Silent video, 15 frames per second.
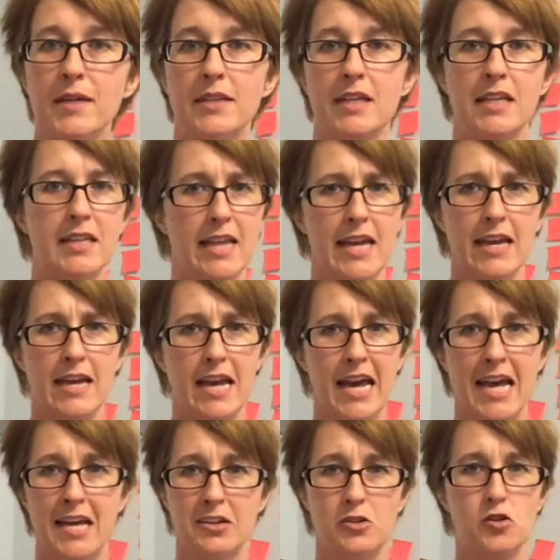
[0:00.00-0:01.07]
and then they
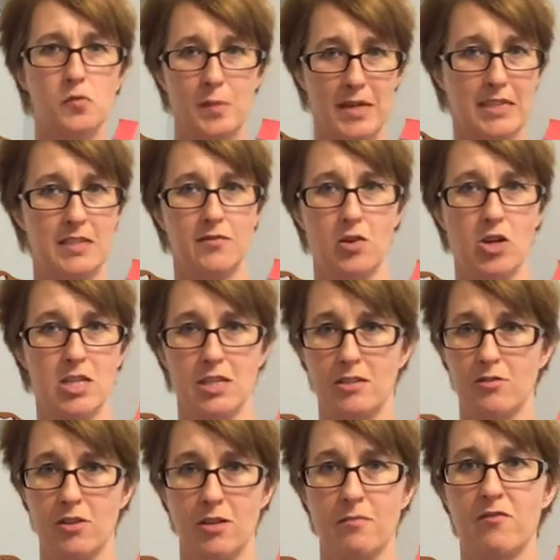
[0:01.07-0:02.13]
had coupons for ice
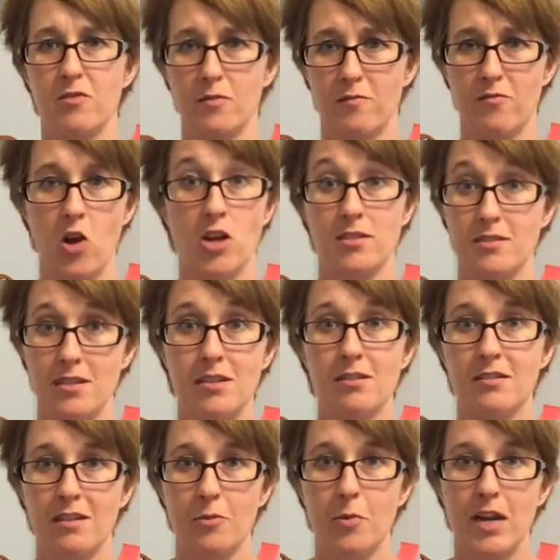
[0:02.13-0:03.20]
cream for Frosty
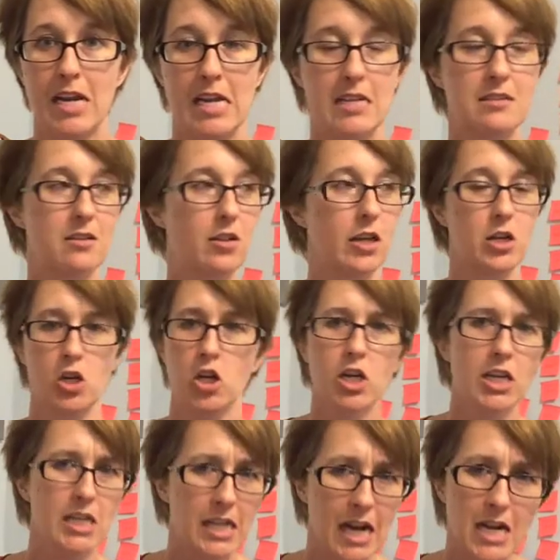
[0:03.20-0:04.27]
at Wendy. So like, you're
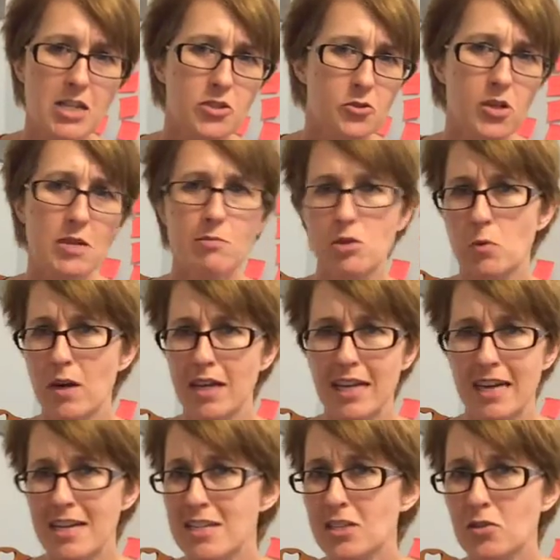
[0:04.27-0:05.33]
gonna get ice cream. Do you wanna
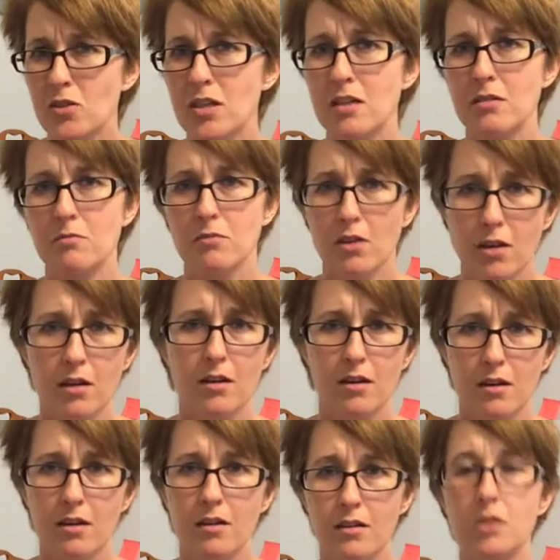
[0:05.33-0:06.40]
get ice cream?
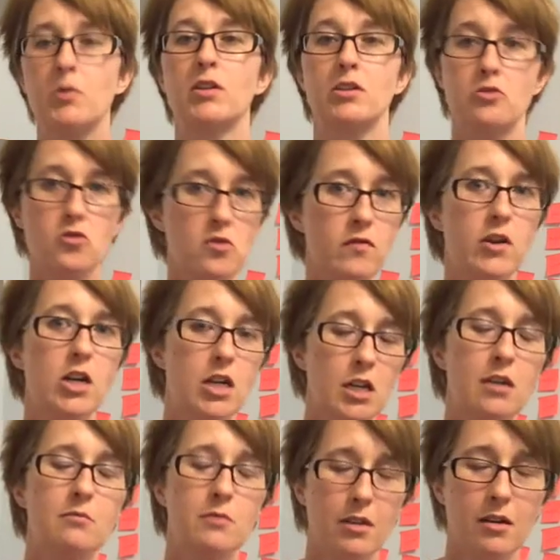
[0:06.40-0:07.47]
Yeah. Do you want the tooth fairy to
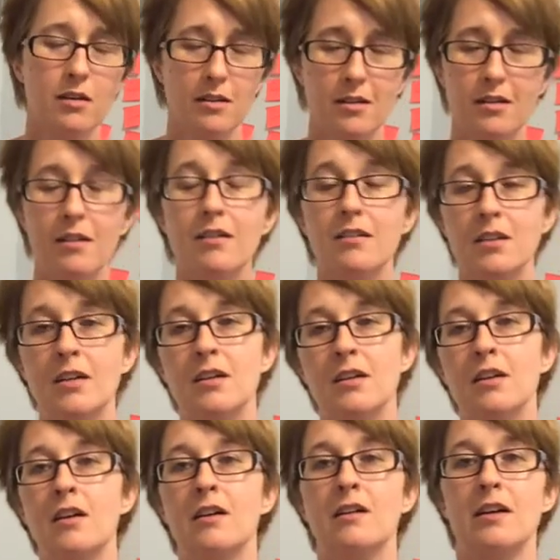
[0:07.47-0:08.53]
come? Yeah.
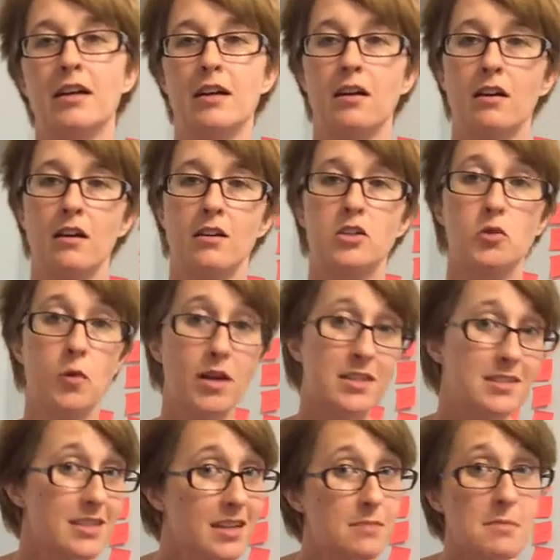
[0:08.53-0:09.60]
Like, do you wanna
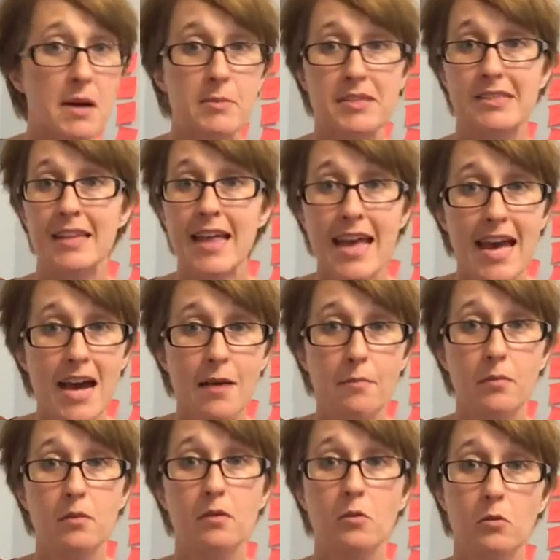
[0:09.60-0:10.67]
sit on mama's lap?
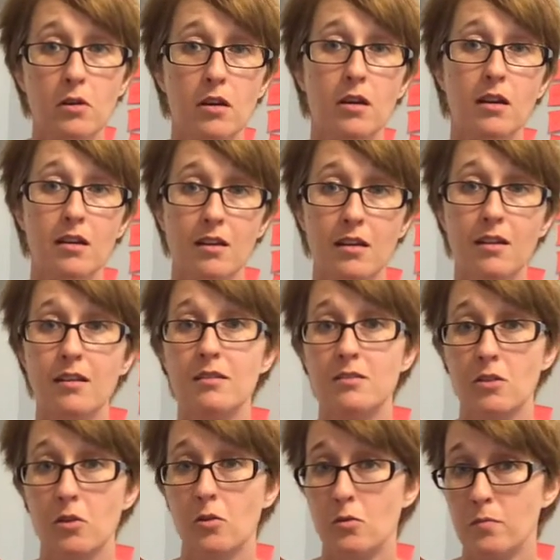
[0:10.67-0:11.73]
okay.
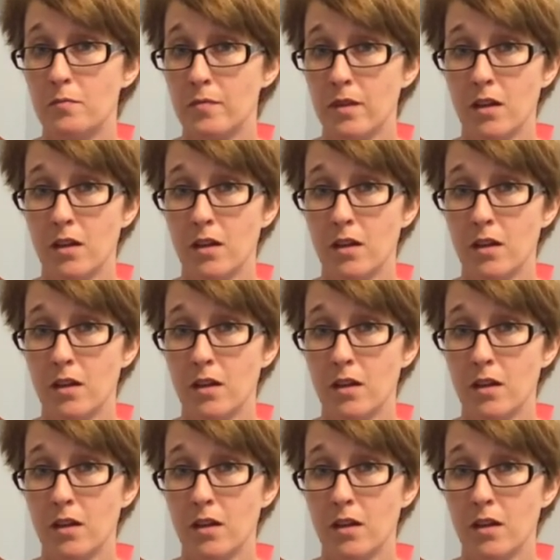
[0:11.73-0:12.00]
So,